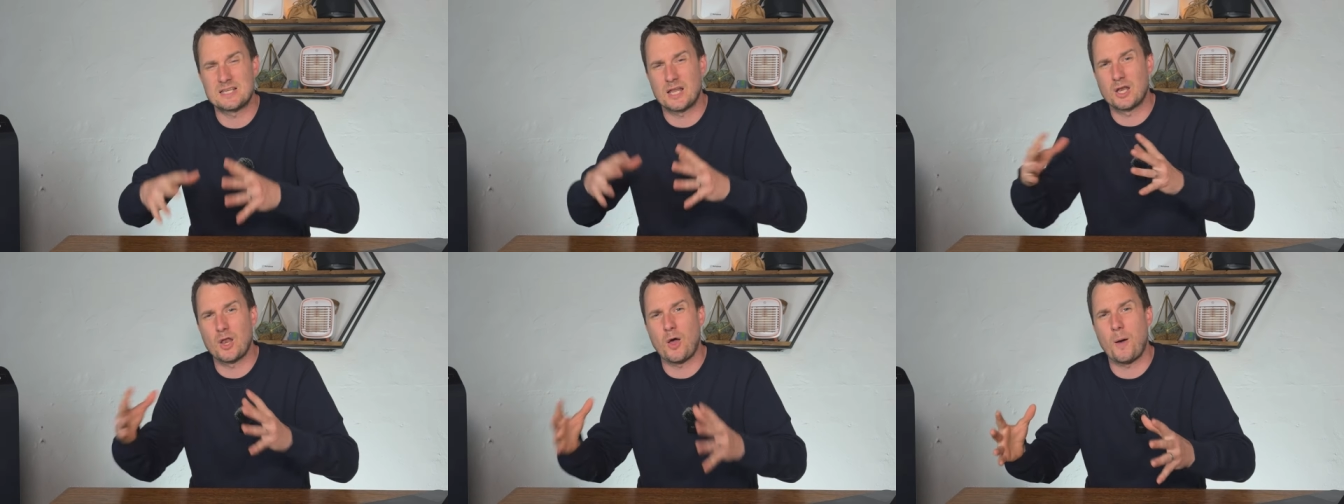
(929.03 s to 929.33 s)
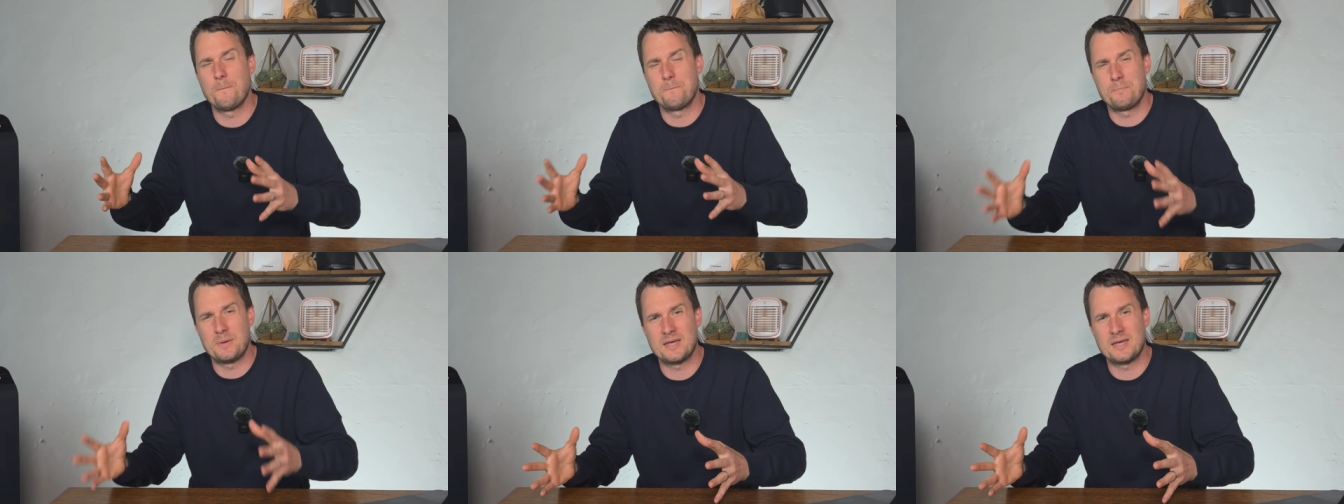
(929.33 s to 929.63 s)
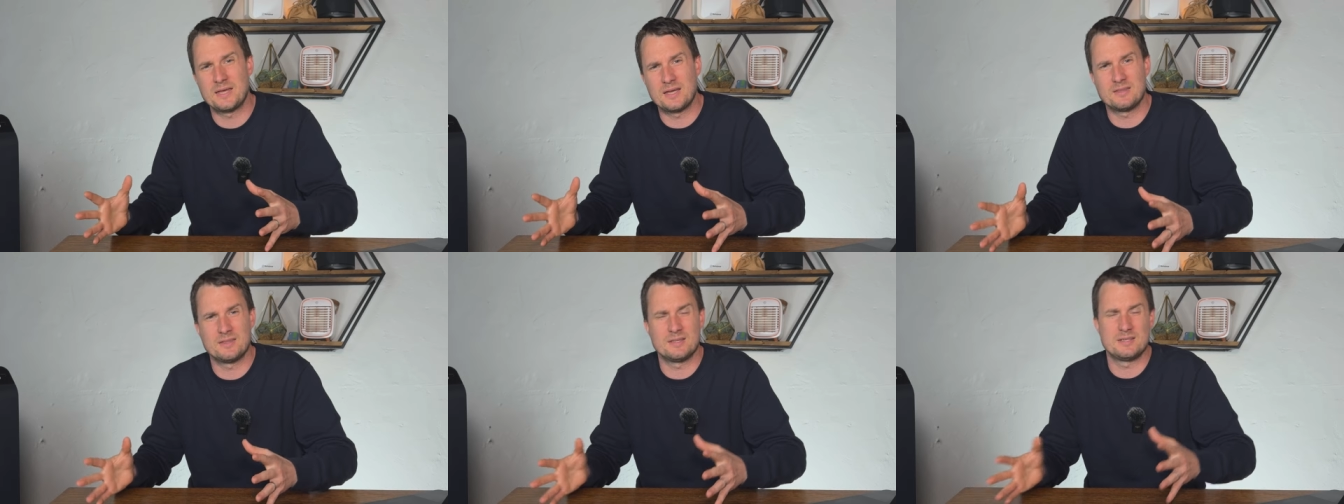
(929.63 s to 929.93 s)
a lot
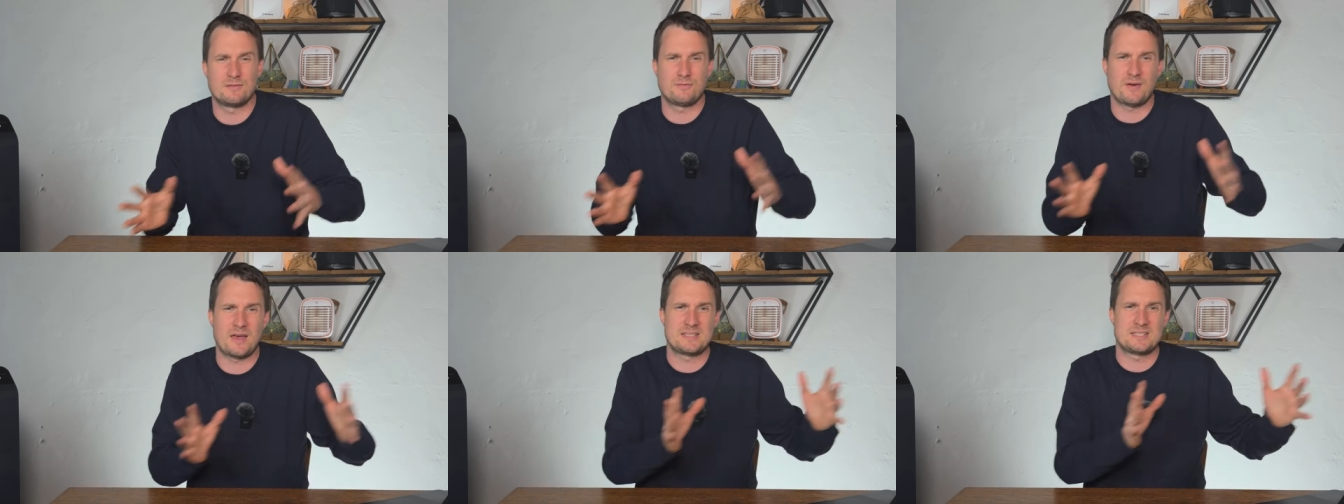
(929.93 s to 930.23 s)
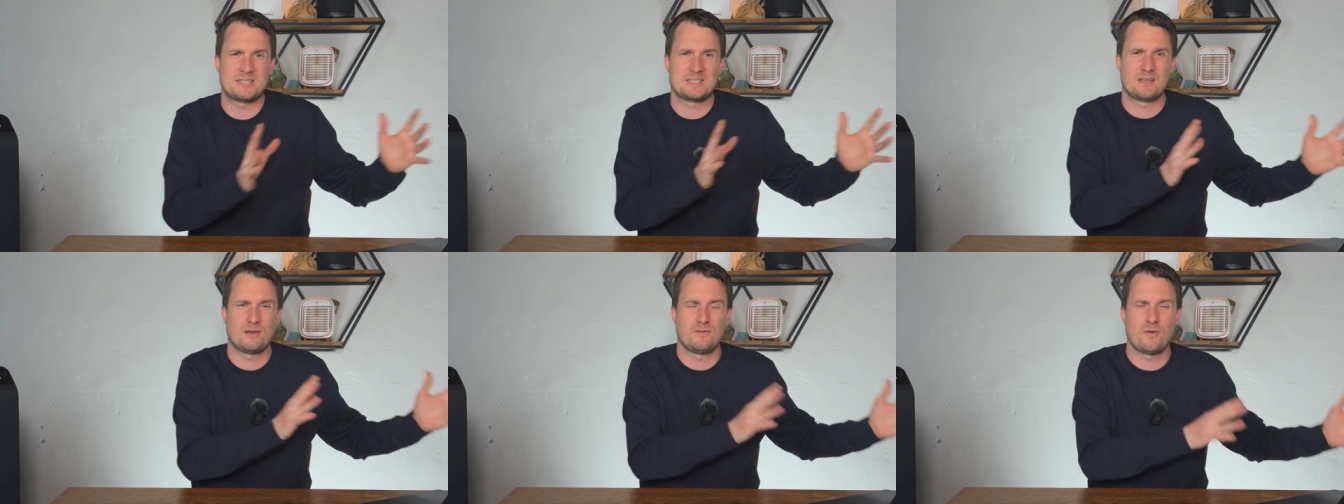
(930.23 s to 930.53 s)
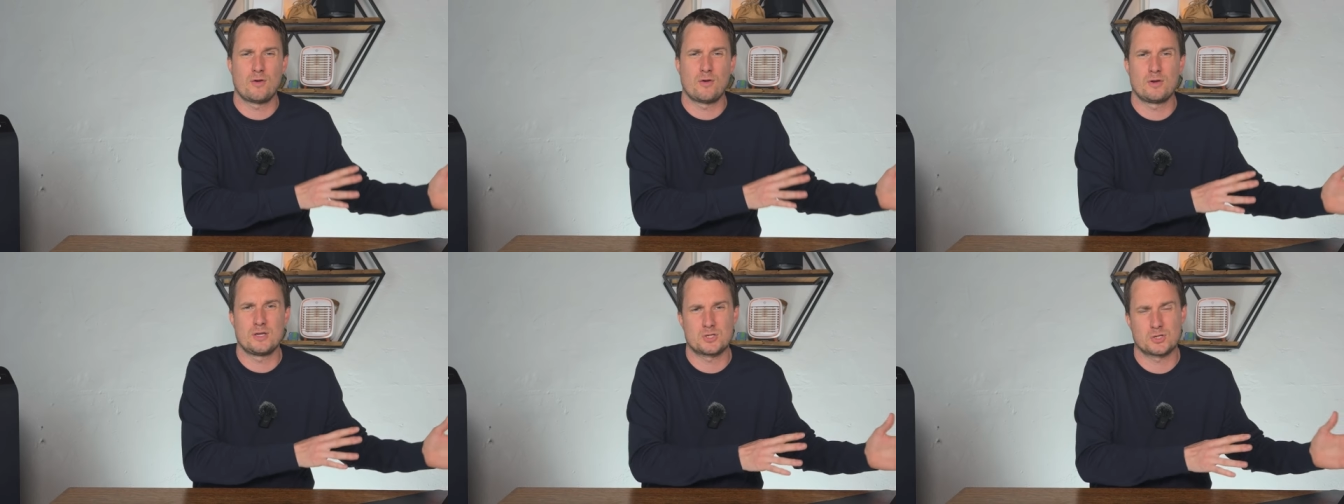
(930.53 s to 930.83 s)
bigger than devices that have
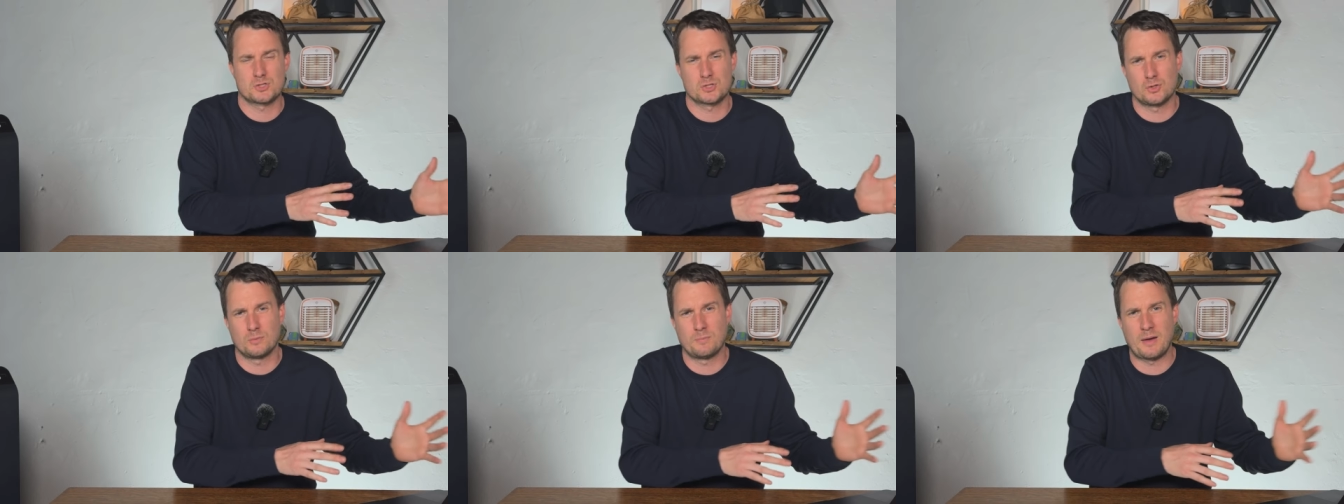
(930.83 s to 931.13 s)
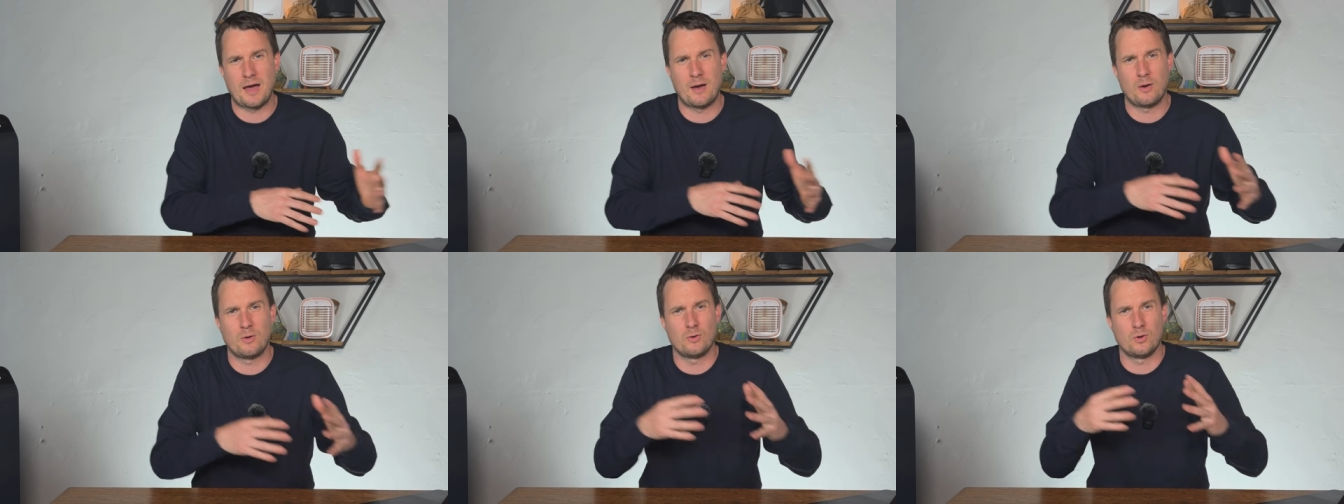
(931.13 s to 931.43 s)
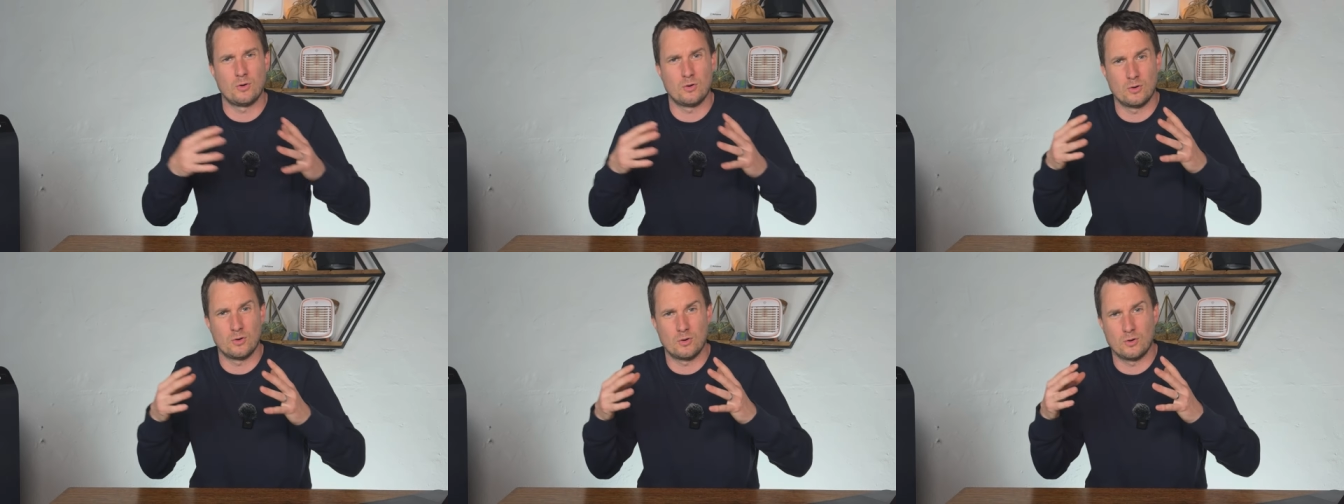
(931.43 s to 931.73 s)
only just come out
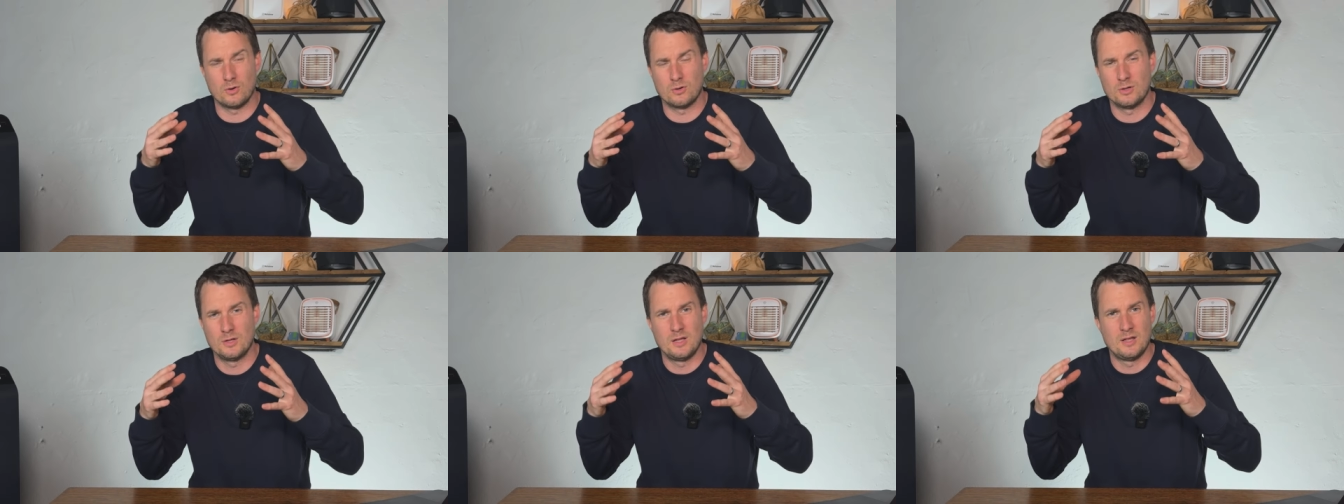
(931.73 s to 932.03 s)
or